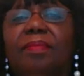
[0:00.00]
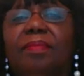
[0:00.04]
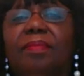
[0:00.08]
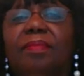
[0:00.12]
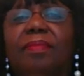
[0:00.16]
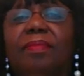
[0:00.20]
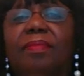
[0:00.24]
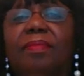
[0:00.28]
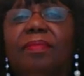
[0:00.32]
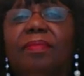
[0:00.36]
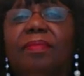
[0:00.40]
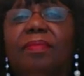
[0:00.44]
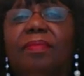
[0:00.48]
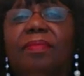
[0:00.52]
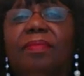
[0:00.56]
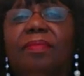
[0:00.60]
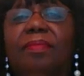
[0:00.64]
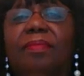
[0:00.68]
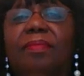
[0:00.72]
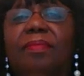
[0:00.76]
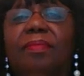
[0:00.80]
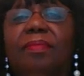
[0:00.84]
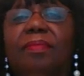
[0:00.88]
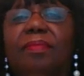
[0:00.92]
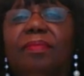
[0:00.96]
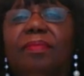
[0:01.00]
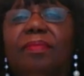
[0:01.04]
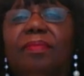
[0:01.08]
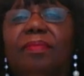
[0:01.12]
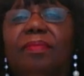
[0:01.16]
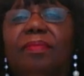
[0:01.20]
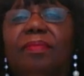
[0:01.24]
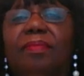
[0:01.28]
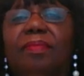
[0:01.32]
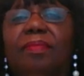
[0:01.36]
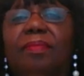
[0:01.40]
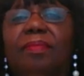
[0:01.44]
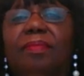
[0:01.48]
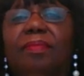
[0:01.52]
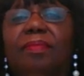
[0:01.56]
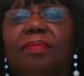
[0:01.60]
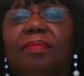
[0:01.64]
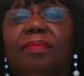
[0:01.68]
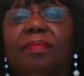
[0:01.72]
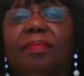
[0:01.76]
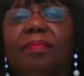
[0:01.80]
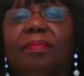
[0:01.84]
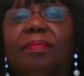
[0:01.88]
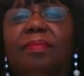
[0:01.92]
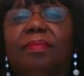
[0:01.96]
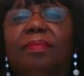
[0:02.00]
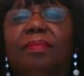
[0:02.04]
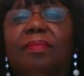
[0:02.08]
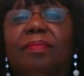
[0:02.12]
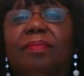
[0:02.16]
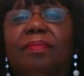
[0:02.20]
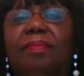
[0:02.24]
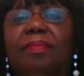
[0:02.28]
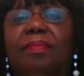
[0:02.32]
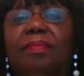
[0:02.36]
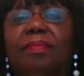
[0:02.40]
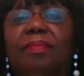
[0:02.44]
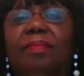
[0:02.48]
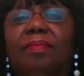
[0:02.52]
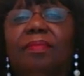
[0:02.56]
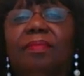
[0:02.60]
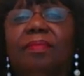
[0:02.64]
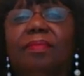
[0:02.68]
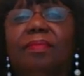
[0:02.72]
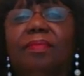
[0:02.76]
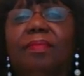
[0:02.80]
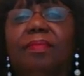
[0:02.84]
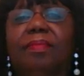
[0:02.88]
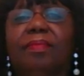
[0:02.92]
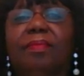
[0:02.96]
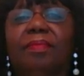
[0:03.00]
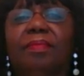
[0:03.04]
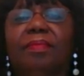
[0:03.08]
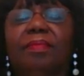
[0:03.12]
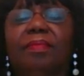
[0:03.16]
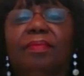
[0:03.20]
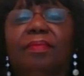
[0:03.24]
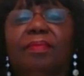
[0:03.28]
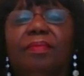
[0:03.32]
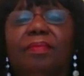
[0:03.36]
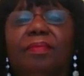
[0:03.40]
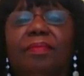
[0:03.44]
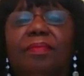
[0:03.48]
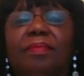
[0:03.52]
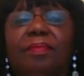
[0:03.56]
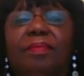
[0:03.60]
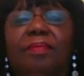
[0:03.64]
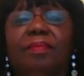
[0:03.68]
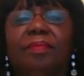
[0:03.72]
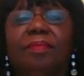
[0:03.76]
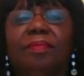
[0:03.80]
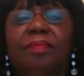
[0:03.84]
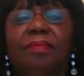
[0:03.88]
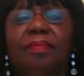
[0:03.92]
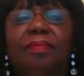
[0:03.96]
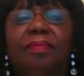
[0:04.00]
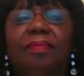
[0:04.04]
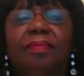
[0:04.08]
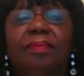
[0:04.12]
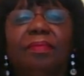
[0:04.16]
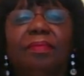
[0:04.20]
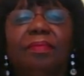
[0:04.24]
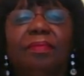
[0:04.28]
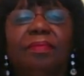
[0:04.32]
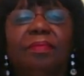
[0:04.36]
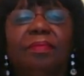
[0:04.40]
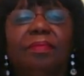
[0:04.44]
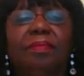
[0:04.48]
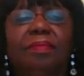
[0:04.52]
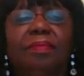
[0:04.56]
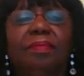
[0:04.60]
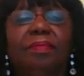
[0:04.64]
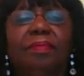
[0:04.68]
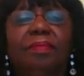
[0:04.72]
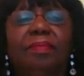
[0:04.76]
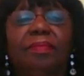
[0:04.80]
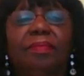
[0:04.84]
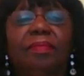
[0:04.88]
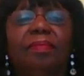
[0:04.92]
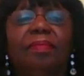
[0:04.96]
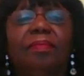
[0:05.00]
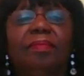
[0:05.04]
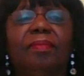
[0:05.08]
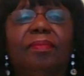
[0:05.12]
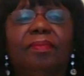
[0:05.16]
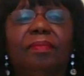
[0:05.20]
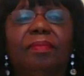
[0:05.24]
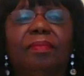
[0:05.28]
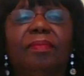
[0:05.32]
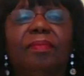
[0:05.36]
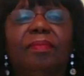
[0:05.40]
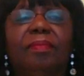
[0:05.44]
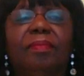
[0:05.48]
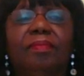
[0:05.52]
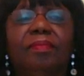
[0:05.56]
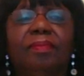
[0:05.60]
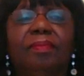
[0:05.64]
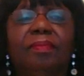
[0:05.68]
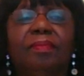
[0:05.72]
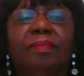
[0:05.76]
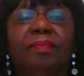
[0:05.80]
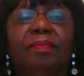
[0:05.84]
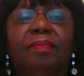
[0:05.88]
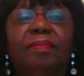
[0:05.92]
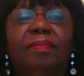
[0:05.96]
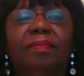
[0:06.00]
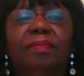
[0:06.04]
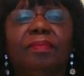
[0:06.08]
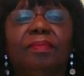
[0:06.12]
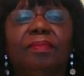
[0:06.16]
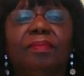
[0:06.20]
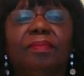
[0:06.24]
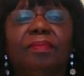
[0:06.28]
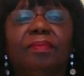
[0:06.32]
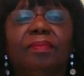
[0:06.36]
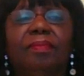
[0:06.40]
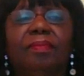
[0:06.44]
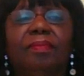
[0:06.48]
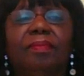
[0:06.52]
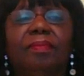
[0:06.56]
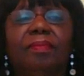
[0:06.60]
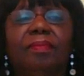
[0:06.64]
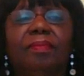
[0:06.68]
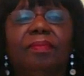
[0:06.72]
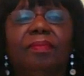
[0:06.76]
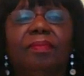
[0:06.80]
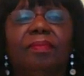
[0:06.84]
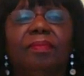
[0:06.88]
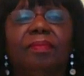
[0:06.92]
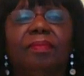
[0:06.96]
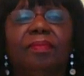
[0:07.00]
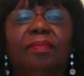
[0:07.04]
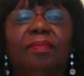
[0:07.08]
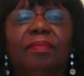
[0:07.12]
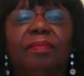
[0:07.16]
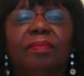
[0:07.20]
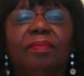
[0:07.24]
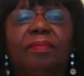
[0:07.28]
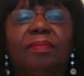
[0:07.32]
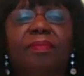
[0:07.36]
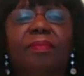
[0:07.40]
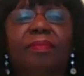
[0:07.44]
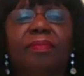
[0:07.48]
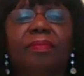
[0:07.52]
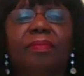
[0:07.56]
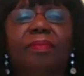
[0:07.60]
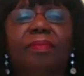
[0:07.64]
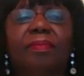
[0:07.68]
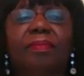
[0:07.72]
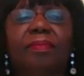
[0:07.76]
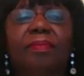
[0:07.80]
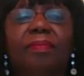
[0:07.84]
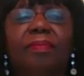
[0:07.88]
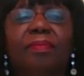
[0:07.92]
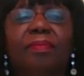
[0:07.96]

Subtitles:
The person shown says nothing.